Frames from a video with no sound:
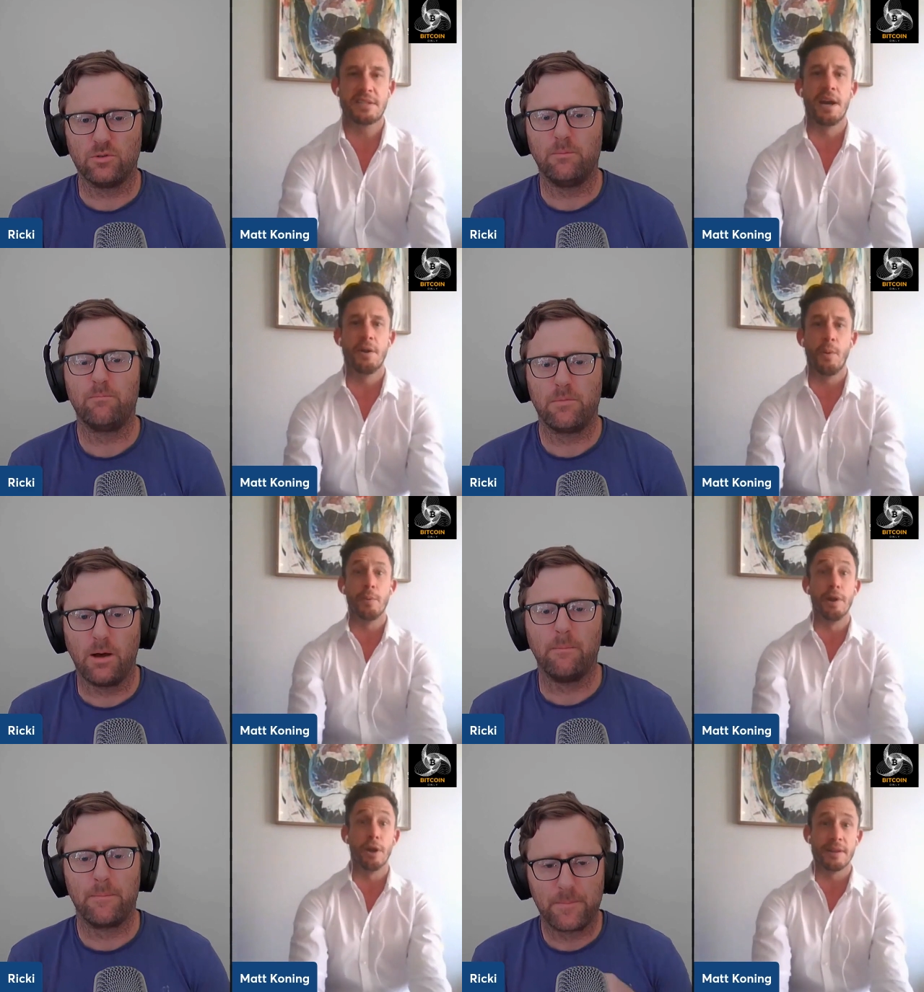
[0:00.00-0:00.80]
Speaker 1: kind of when
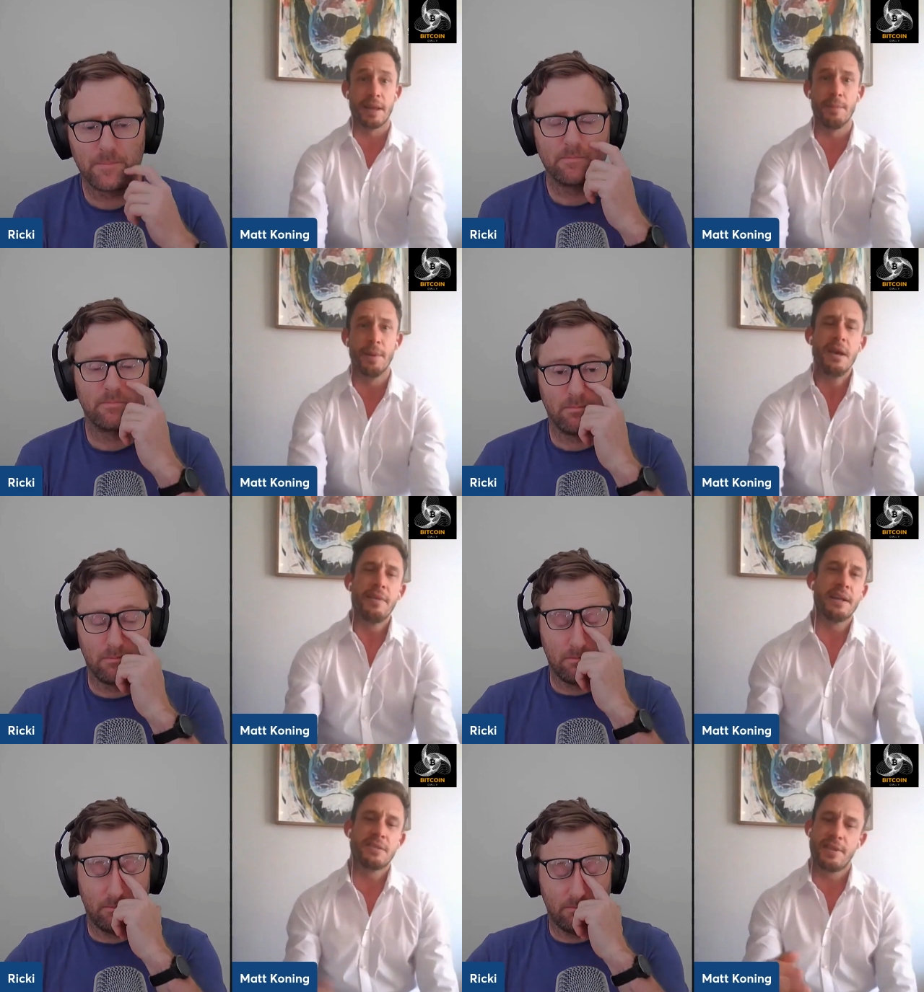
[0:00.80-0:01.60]
we look at them.
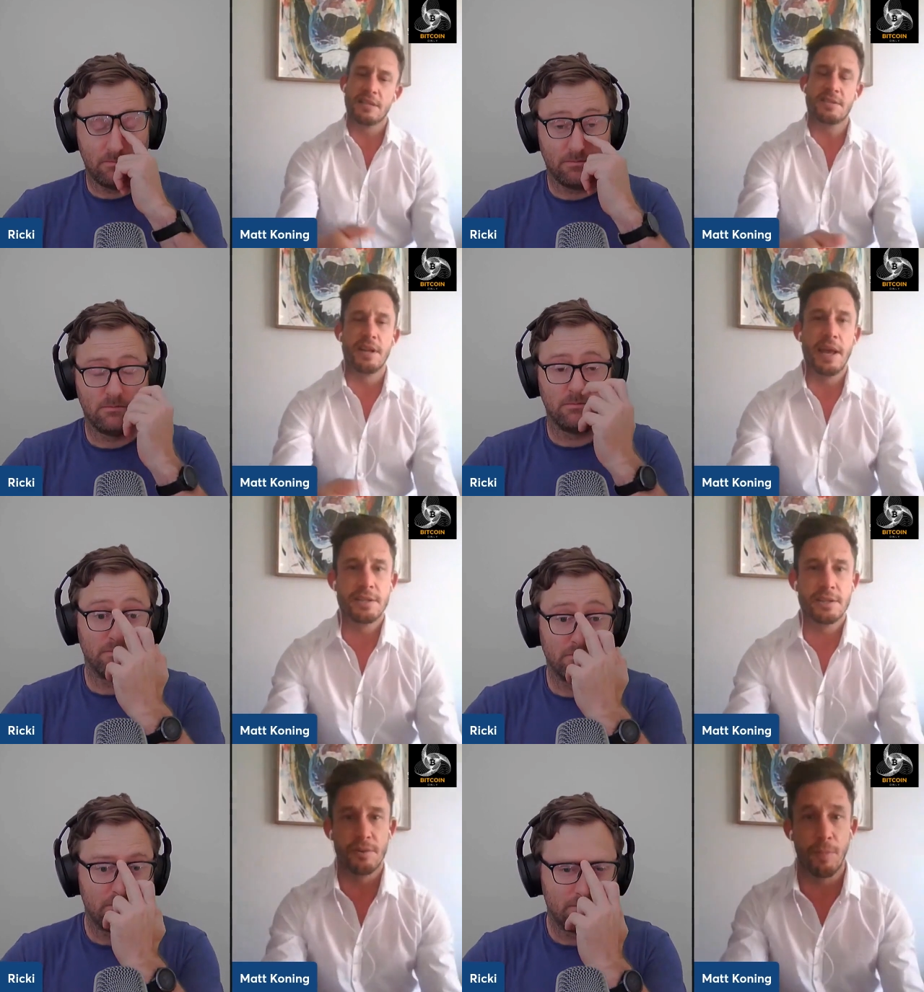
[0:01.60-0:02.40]
That's that's the
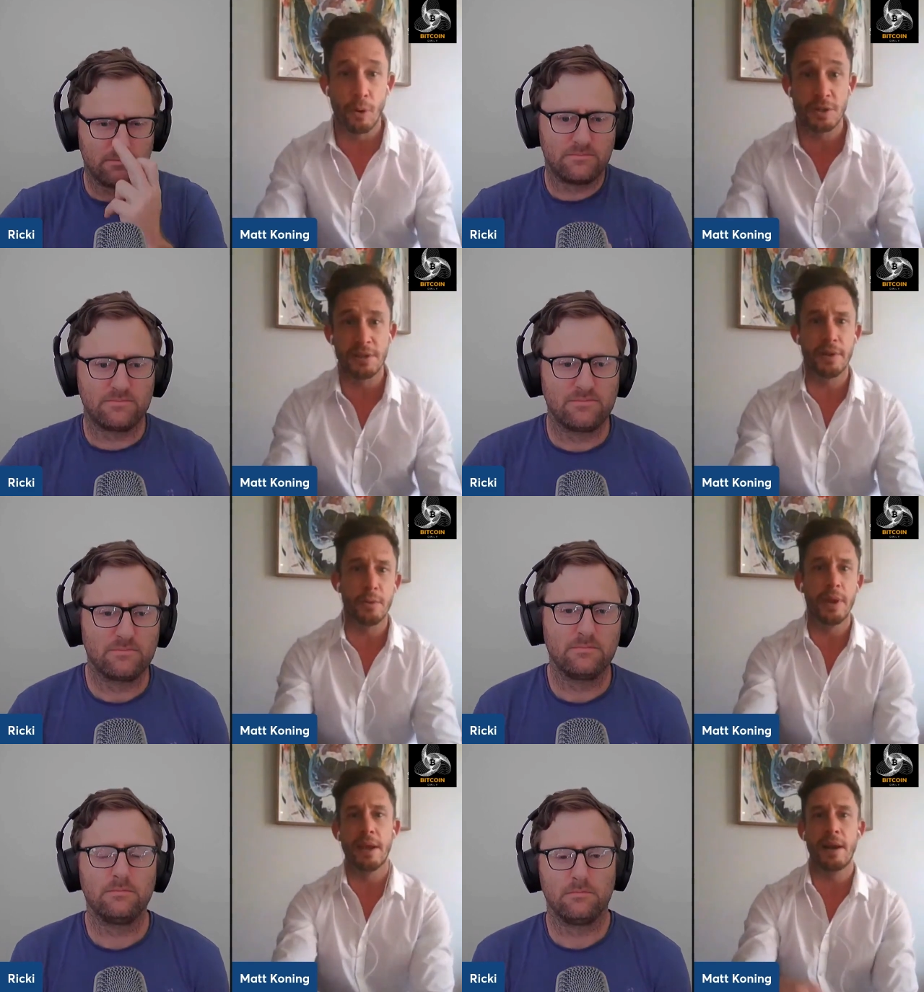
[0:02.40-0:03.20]
latest reporting that
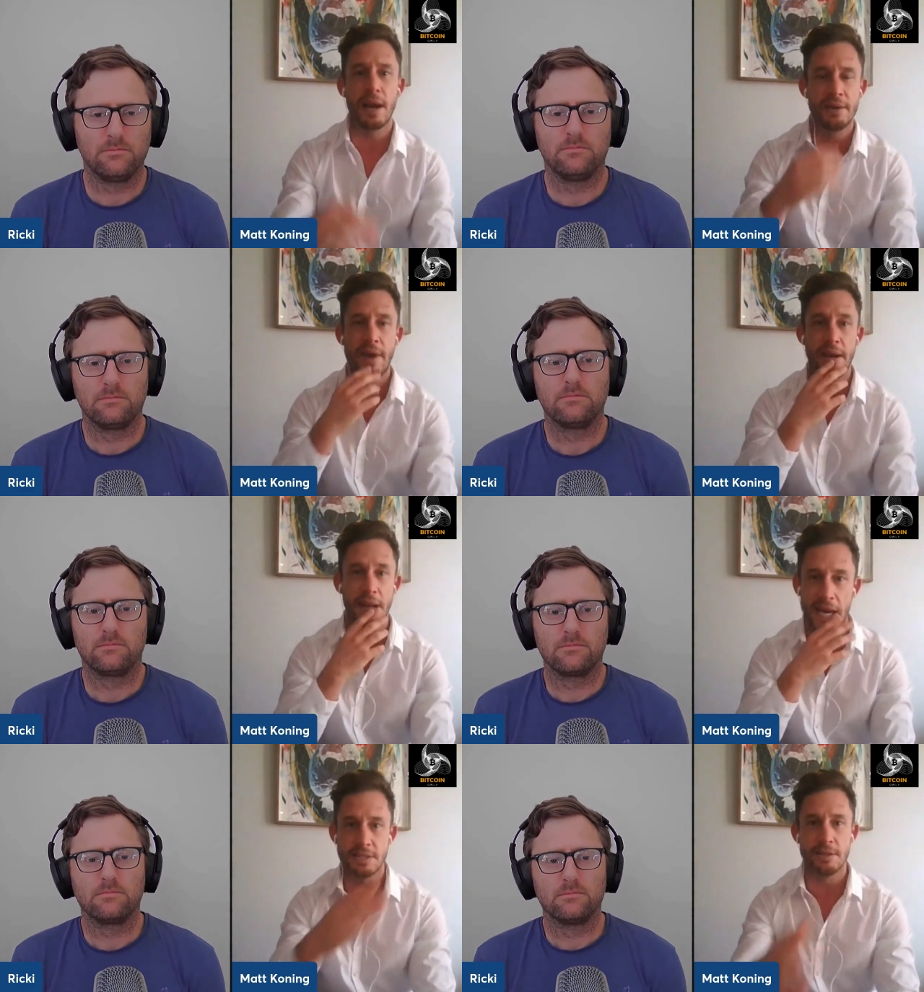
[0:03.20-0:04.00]
we can kind of
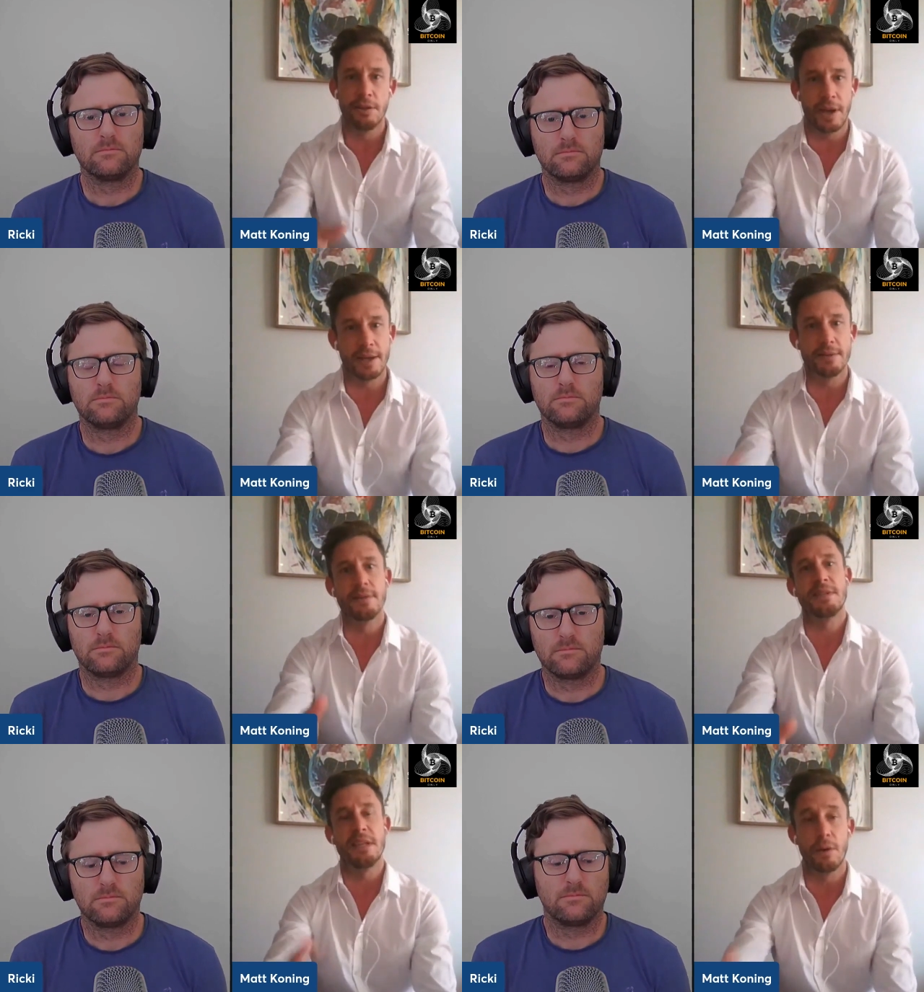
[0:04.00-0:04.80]
analyze and look at and
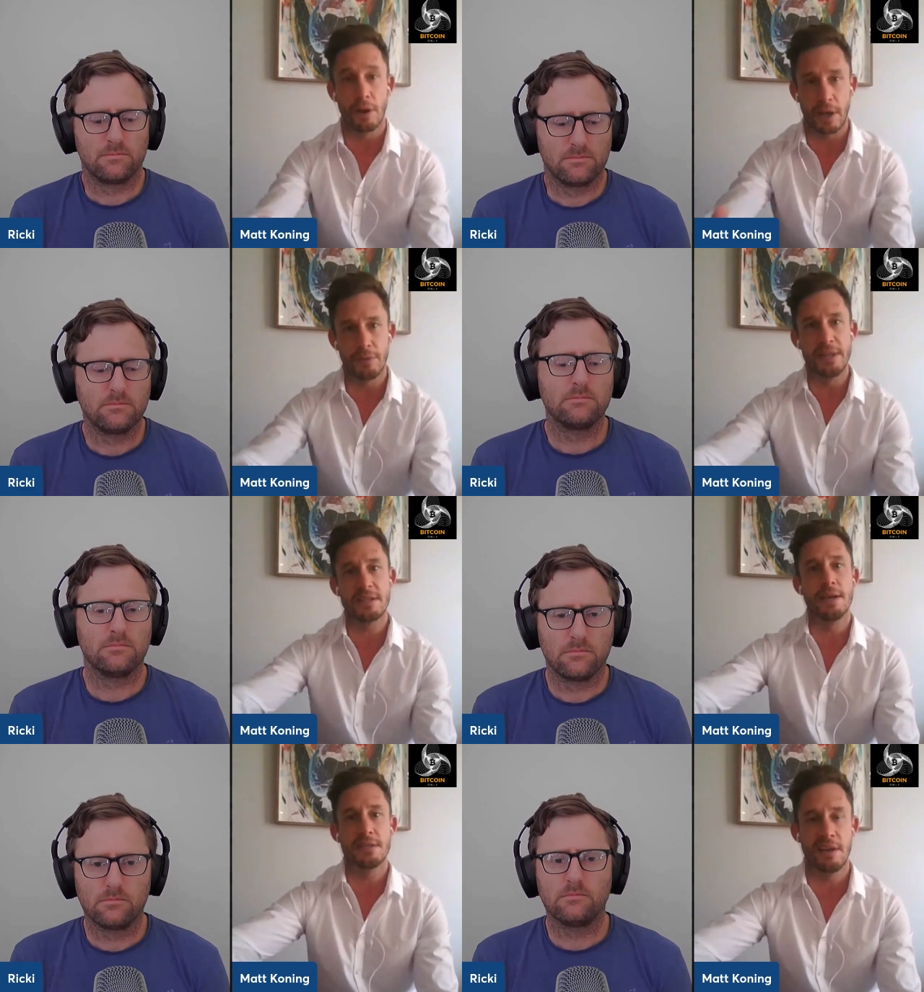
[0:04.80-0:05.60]
see. Okay, well, these
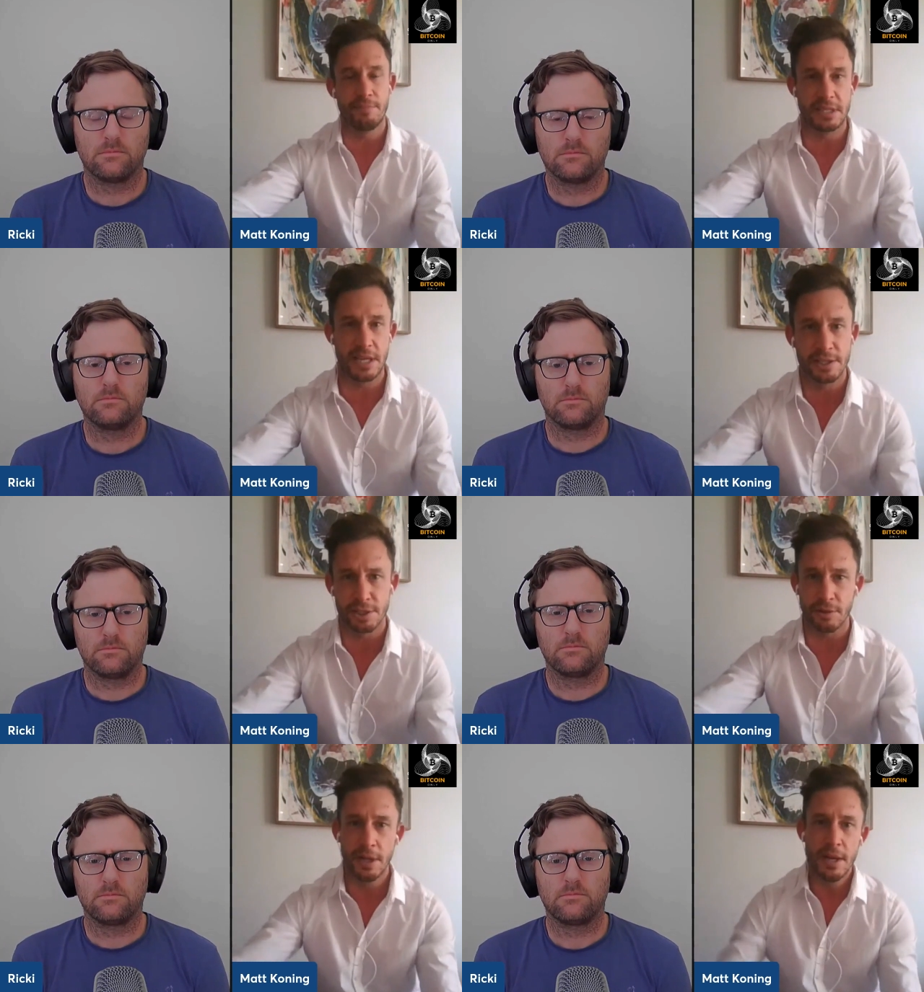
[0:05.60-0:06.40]
kids have
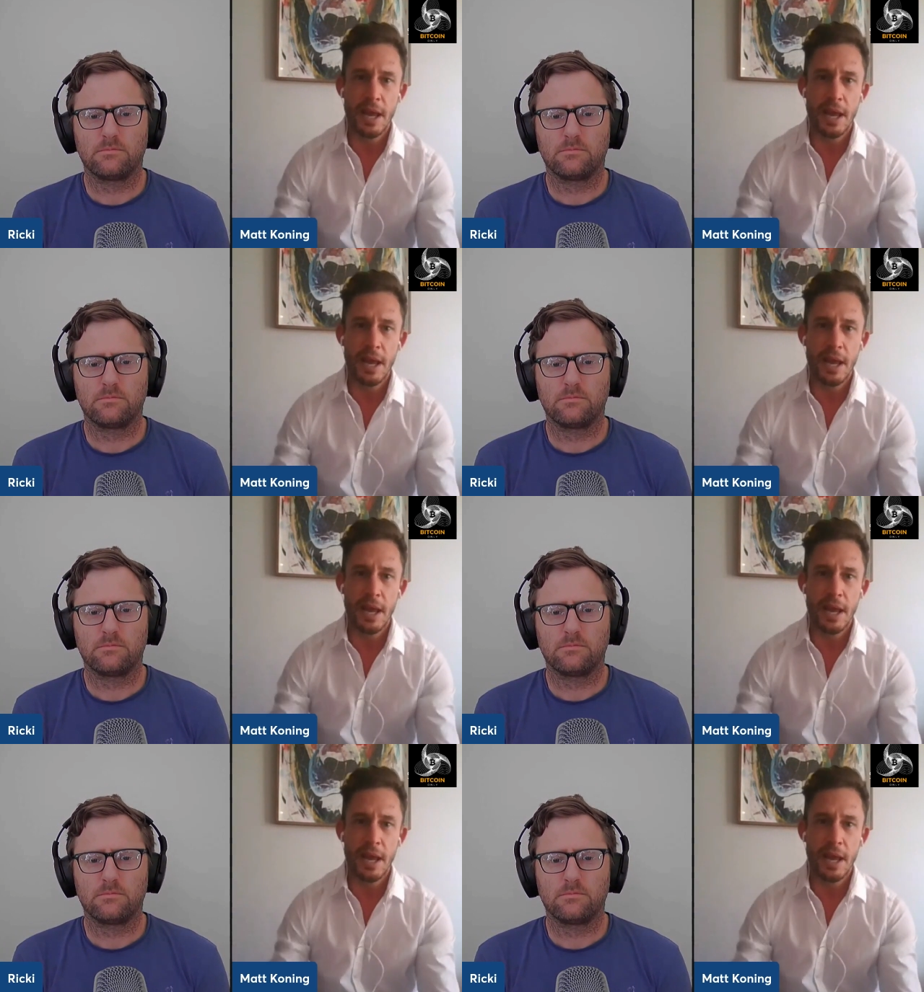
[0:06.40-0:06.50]
potential.